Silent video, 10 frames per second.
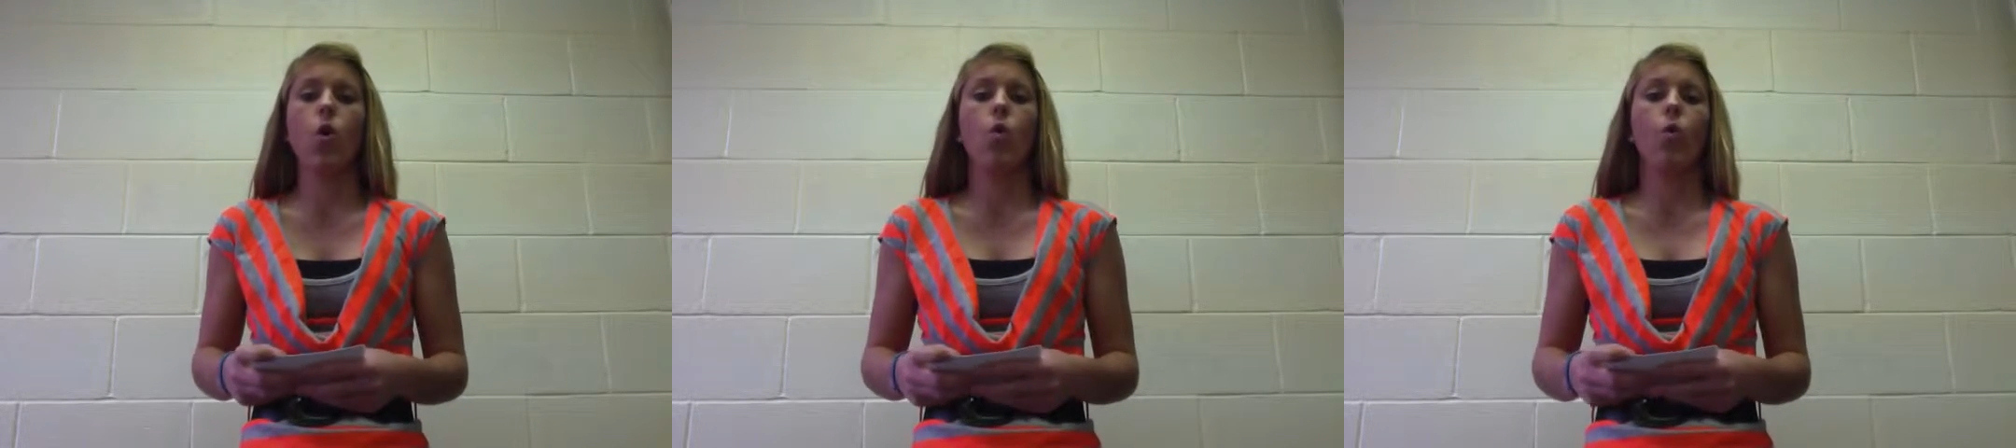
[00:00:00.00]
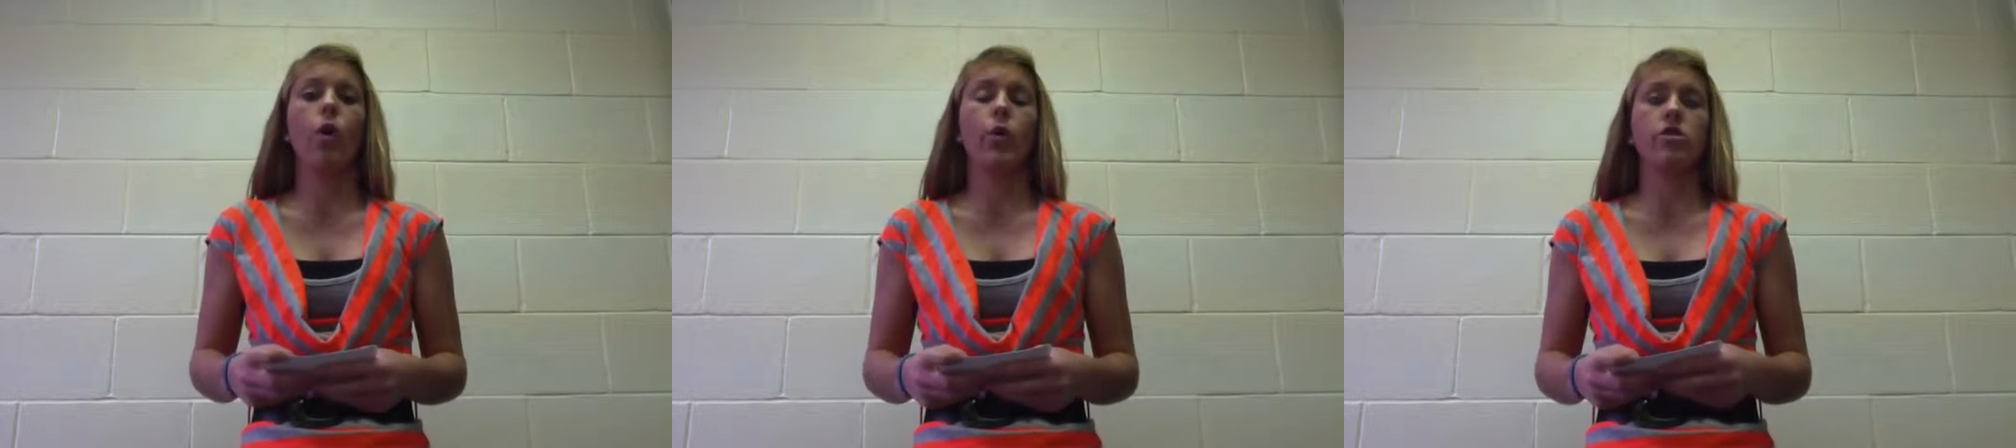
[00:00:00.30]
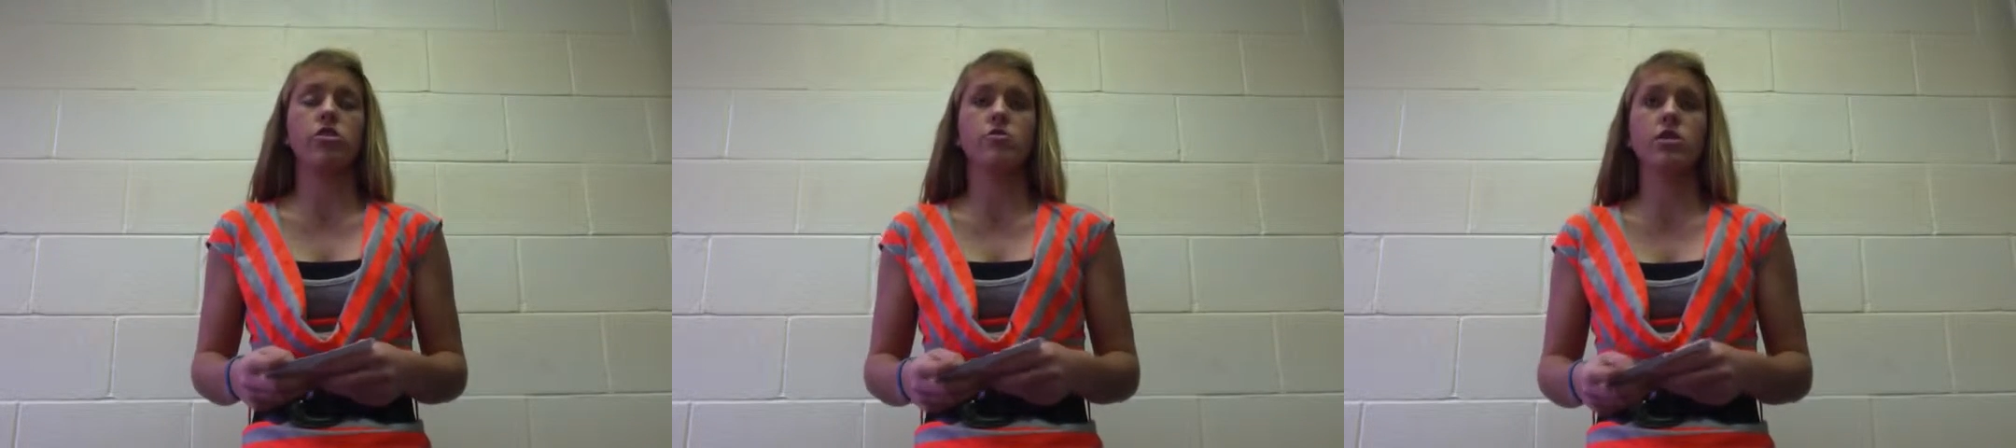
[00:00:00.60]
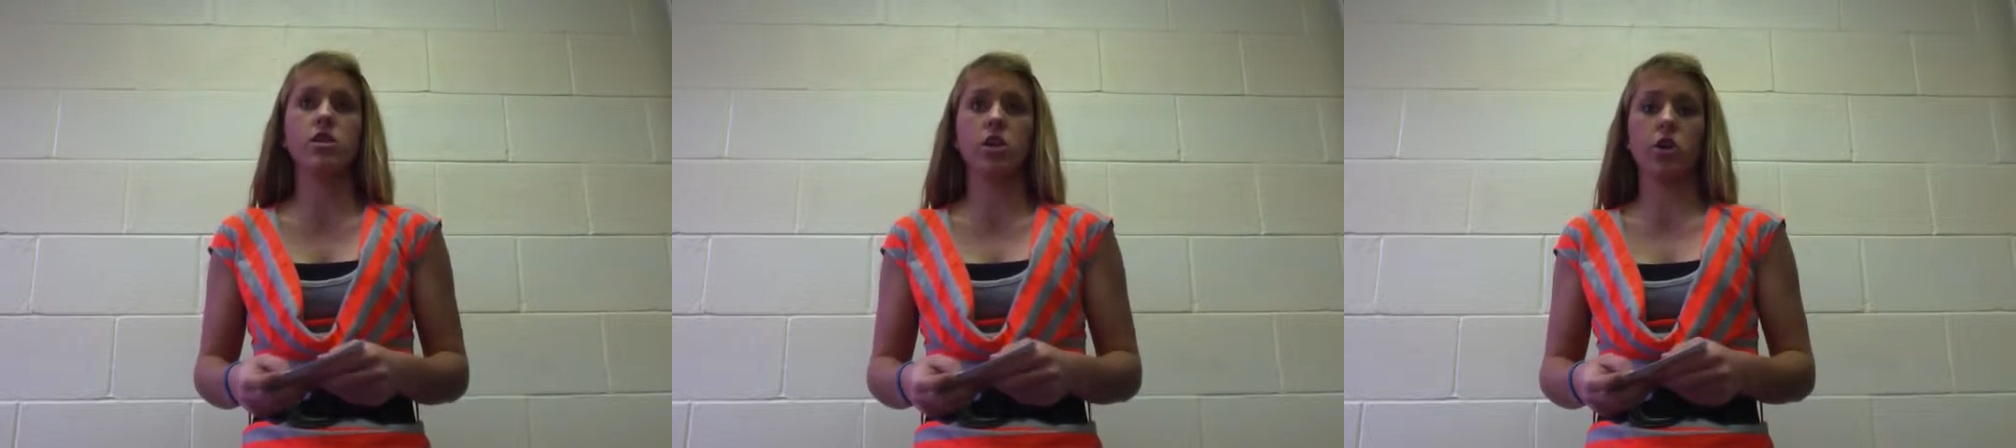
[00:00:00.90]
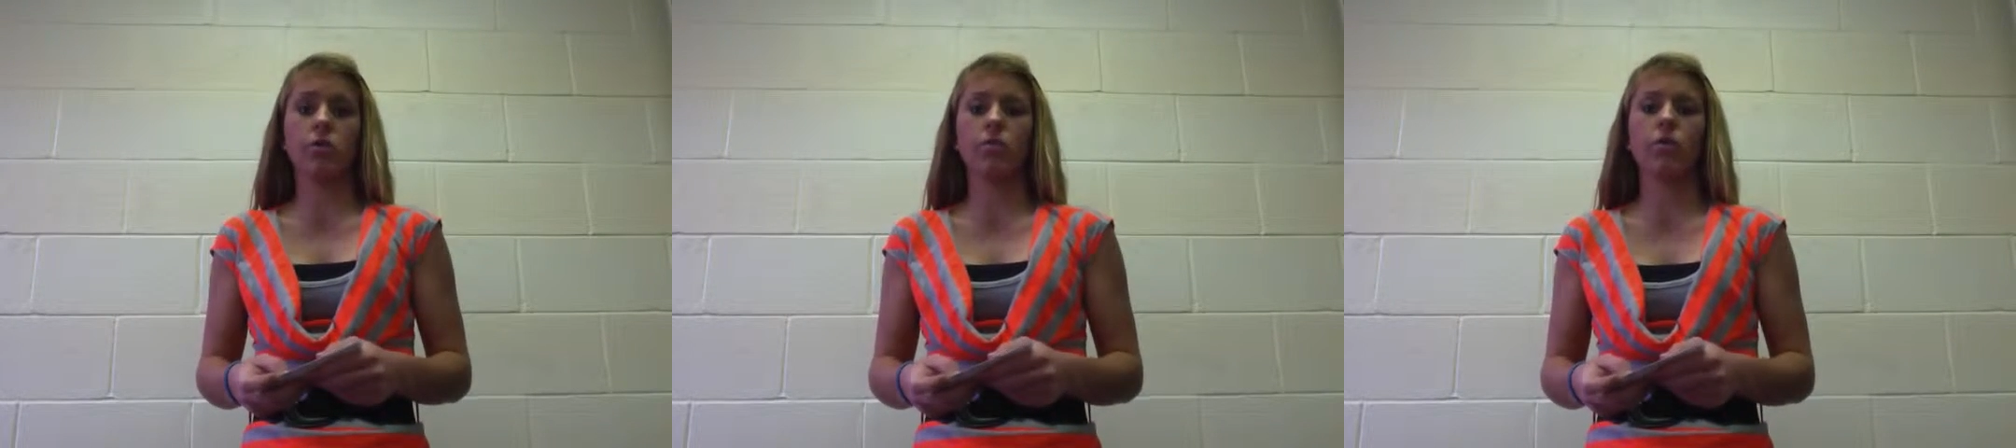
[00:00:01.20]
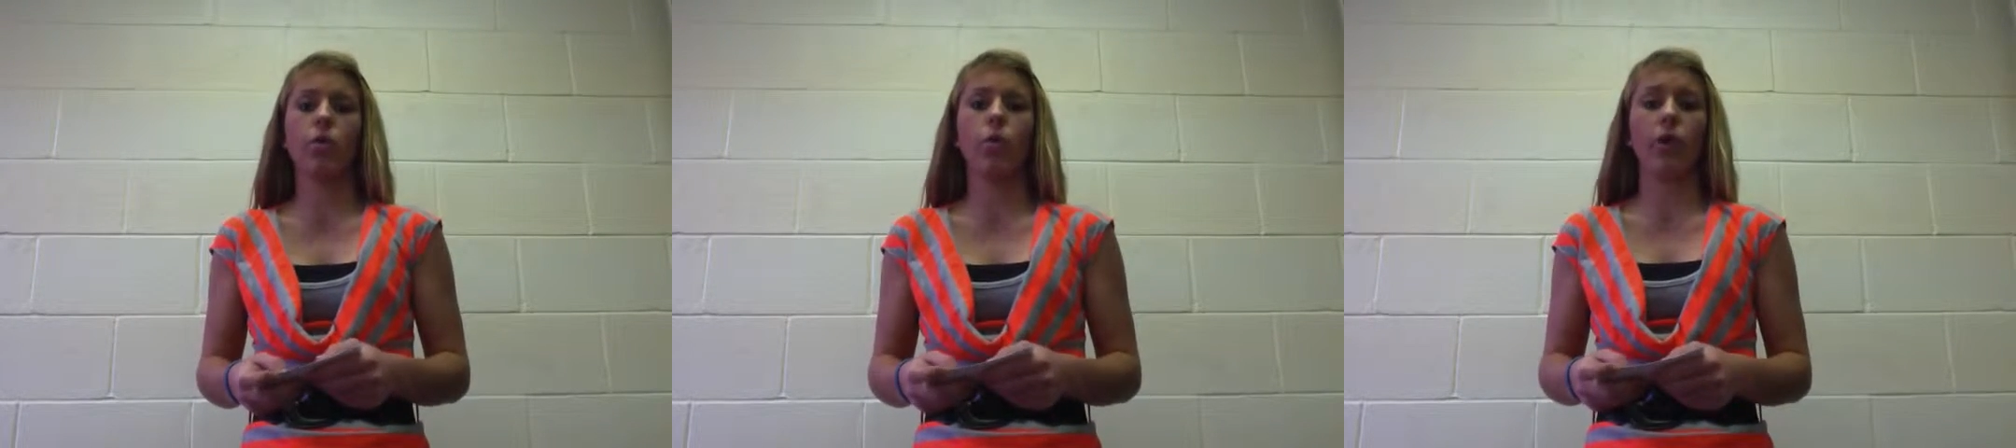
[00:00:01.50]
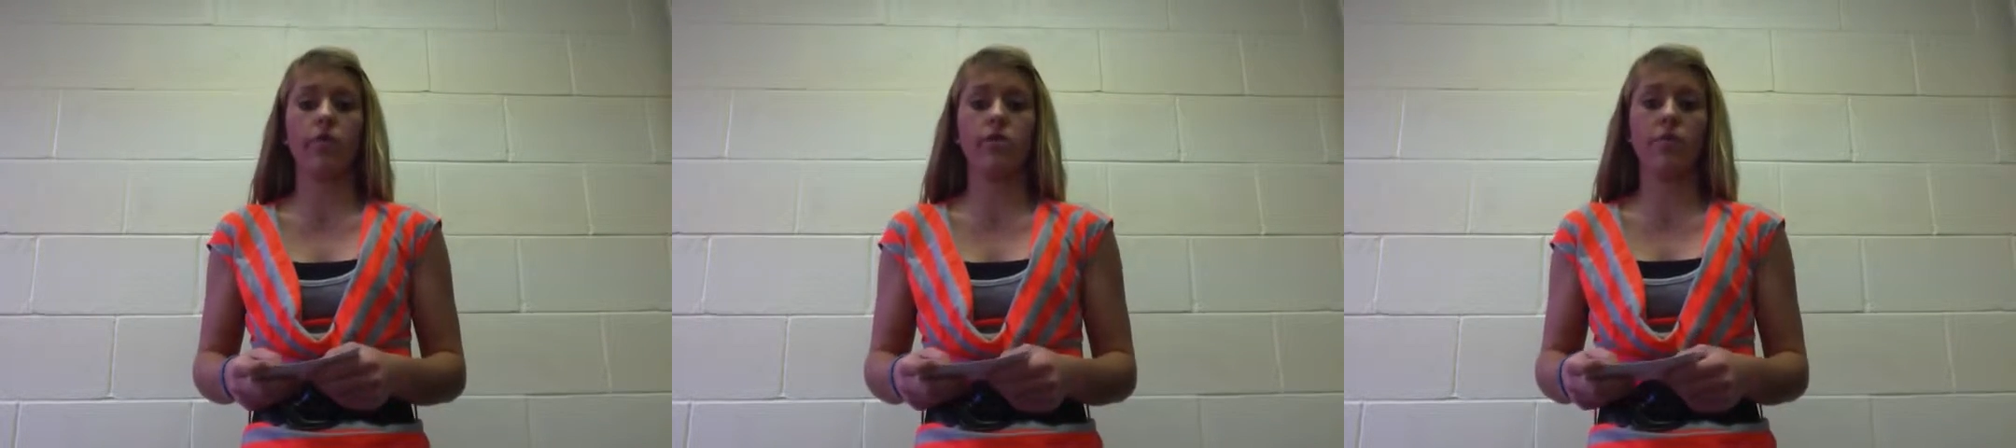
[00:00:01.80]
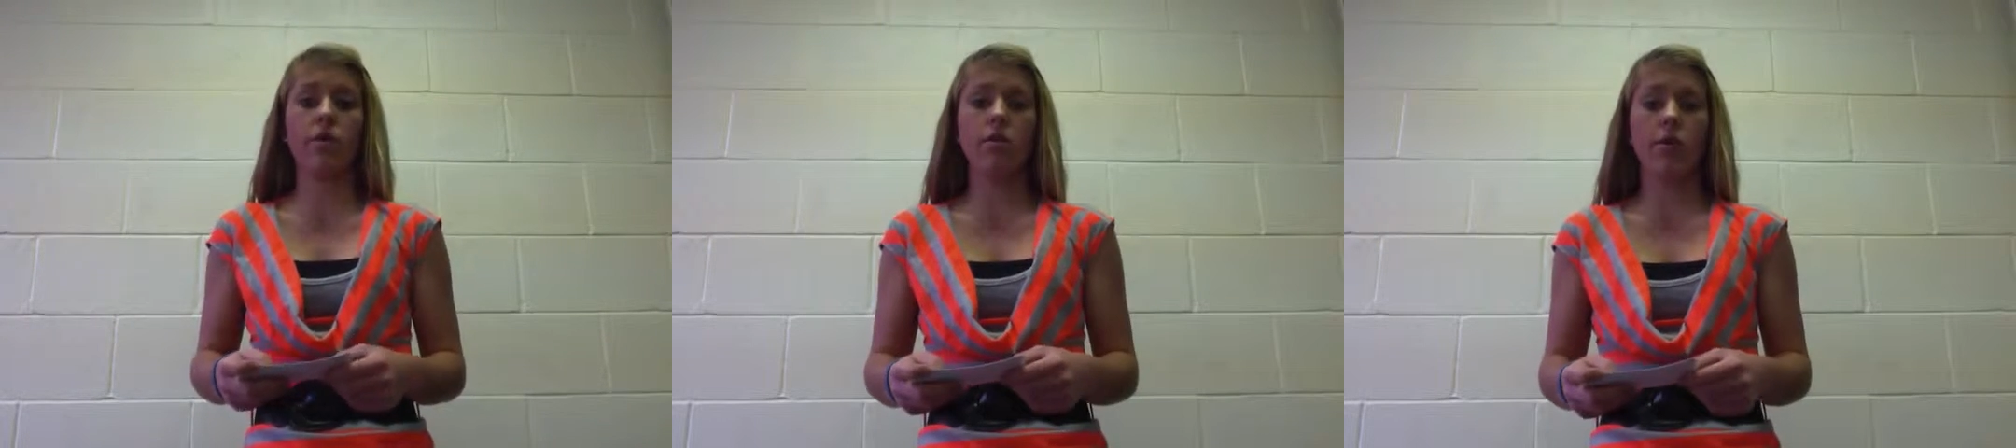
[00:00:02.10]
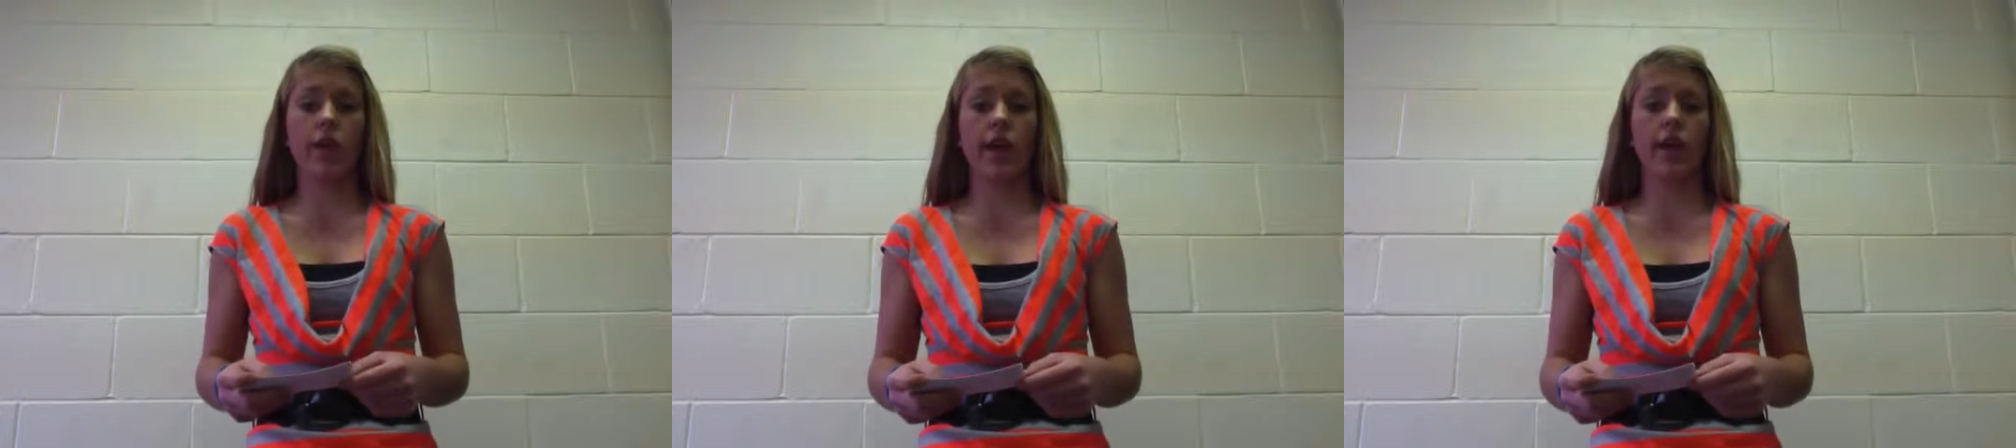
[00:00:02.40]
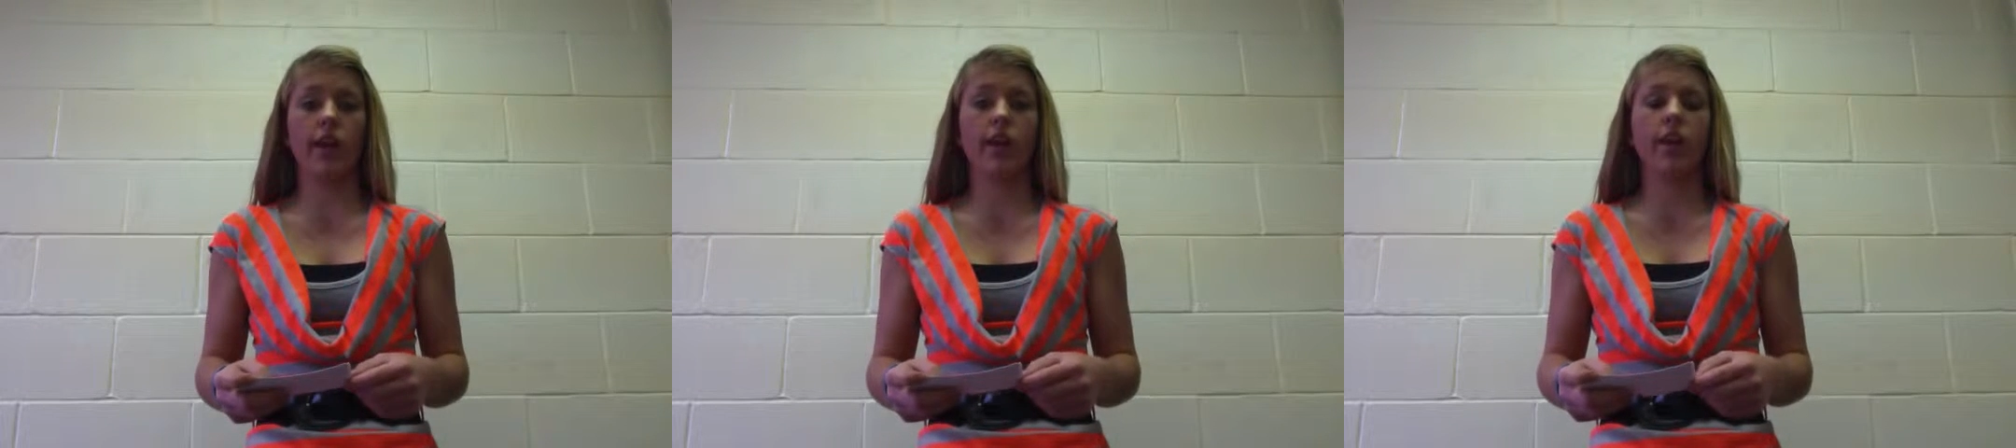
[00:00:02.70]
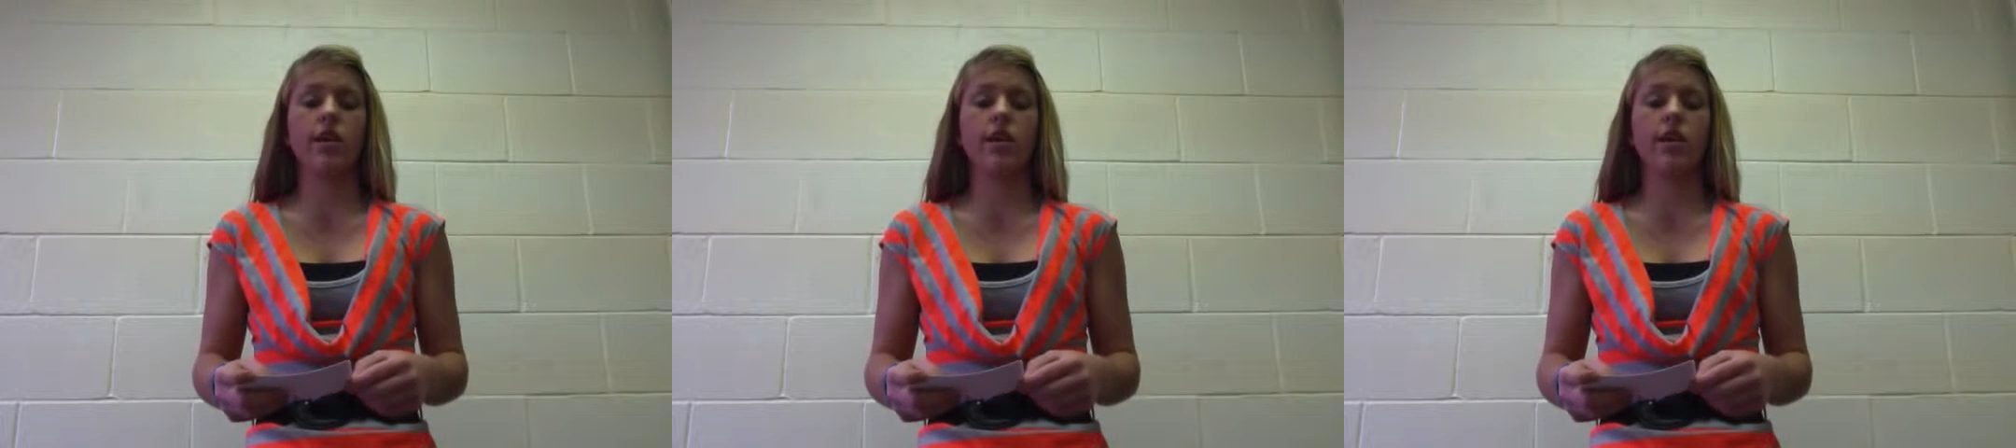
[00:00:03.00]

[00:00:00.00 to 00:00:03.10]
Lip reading: what wind turbines do, where some are located,